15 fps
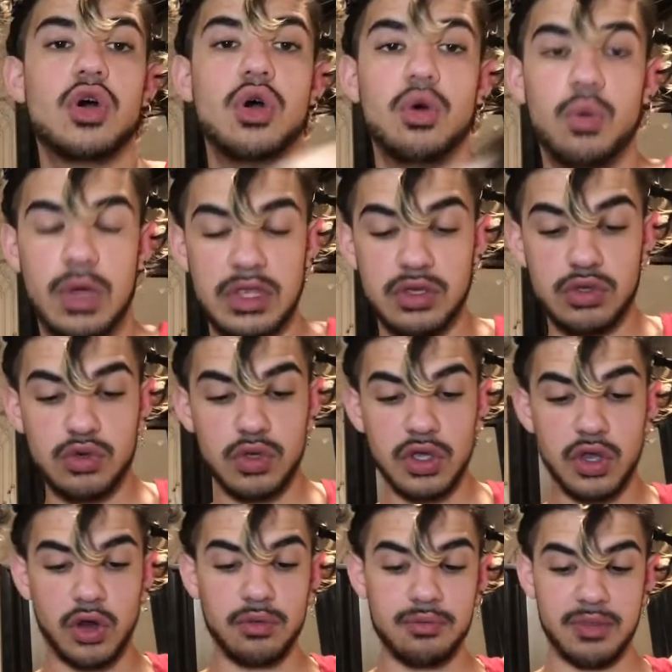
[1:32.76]
when you do
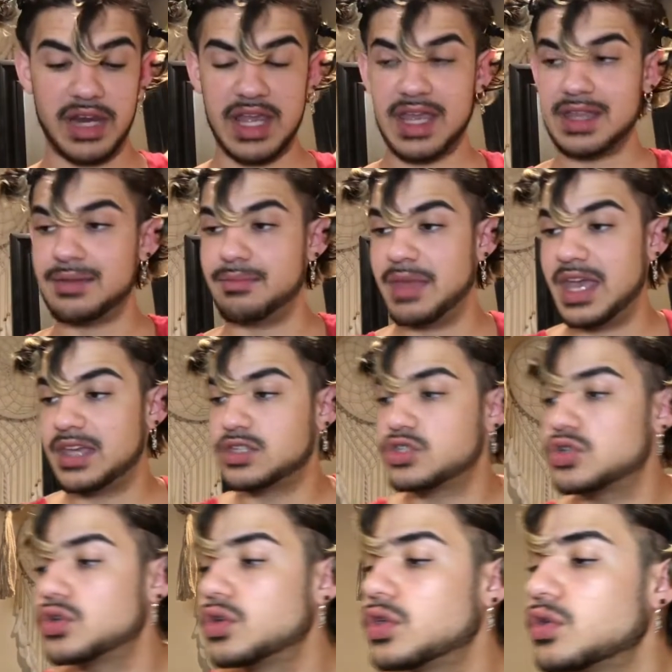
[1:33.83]
your own braid, make
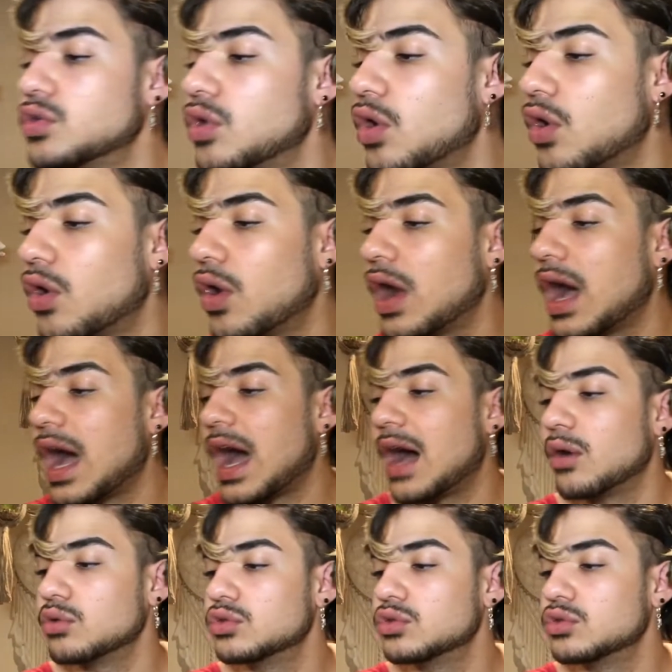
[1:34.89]
sure you know how